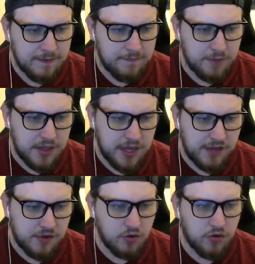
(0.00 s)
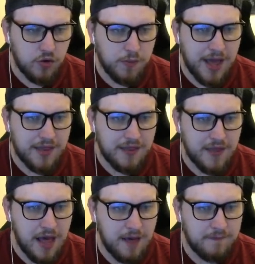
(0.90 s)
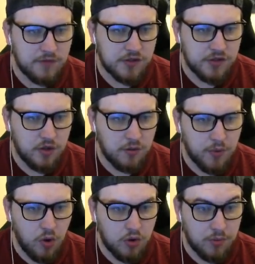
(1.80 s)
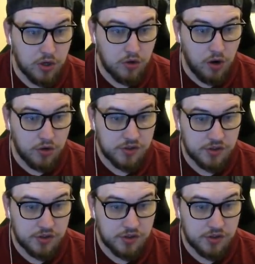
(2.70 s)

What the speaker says: Piqué's got to do better than that to stop the ball coming across.